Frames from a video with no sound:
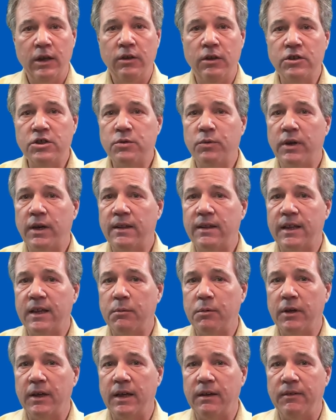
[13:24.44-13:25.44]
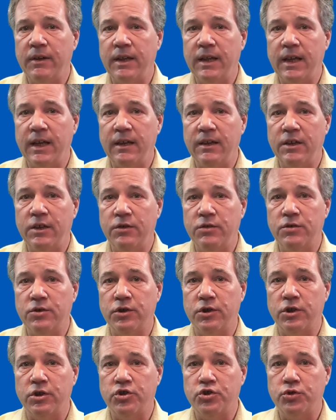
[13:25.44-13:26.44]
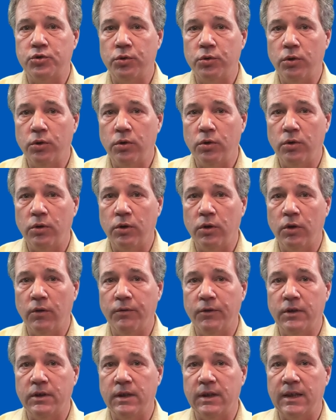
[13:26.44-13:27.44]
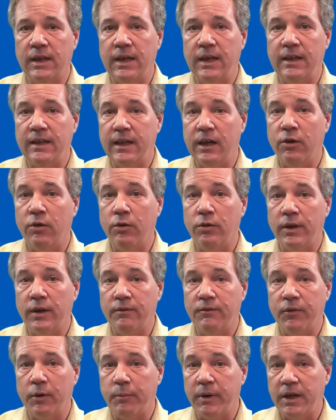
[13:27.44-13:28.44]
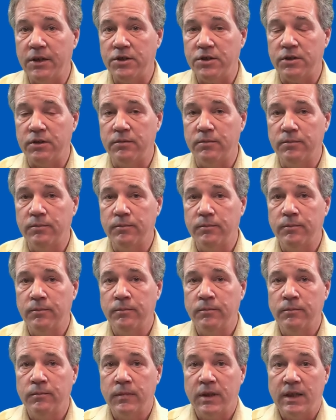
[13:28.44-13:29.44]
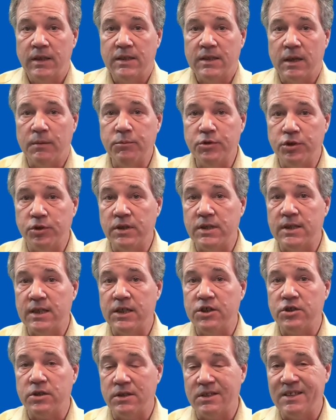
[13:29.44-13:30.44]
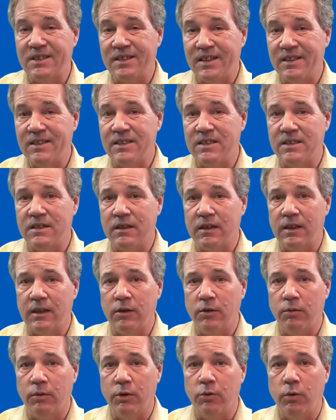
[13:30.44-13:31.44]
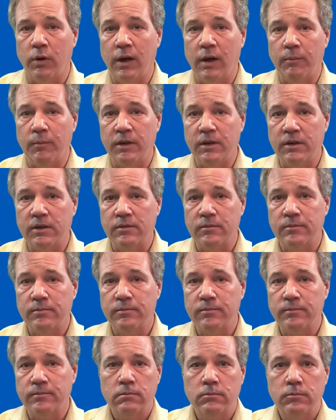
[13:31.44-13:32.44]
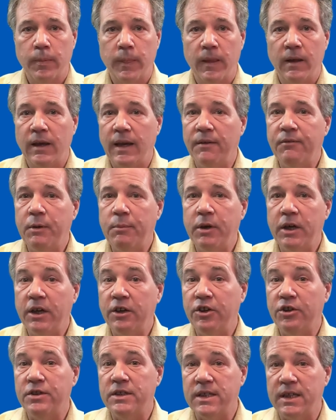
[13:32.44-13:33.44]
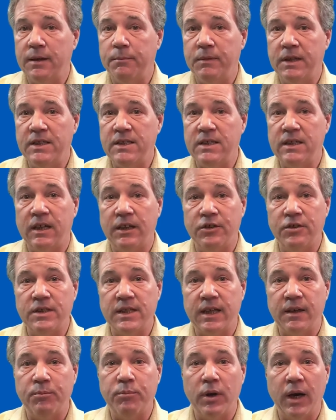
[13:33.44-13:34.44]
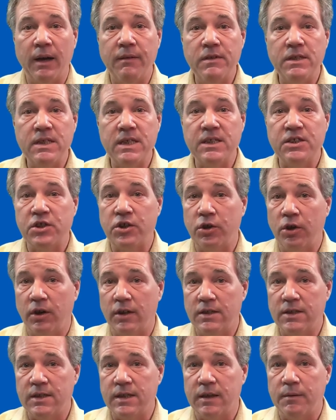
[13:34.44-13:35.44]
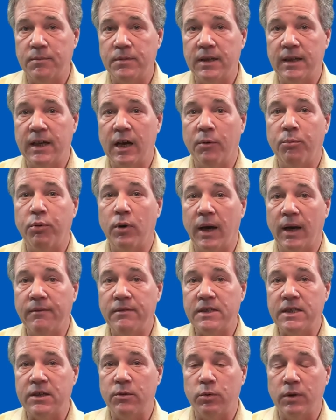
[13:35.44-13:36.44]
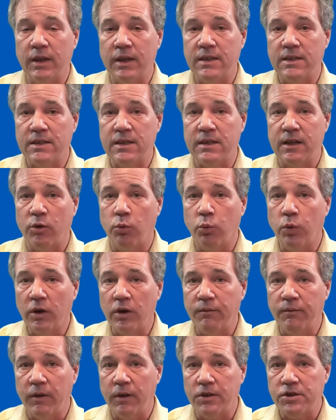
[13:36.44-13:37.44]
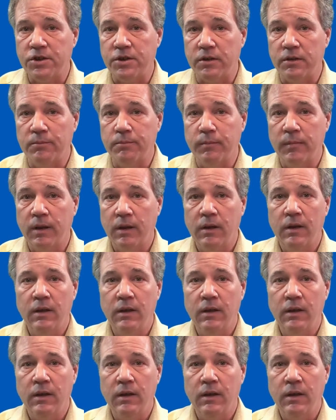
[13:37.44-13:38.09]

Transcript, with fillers: You'll also want to think about giving the end user control over deleting their own information. In some jurisdictions, this is a legal requirement. Everybody on your team needs to understand privacy as a concept and how privacy relates to their work function.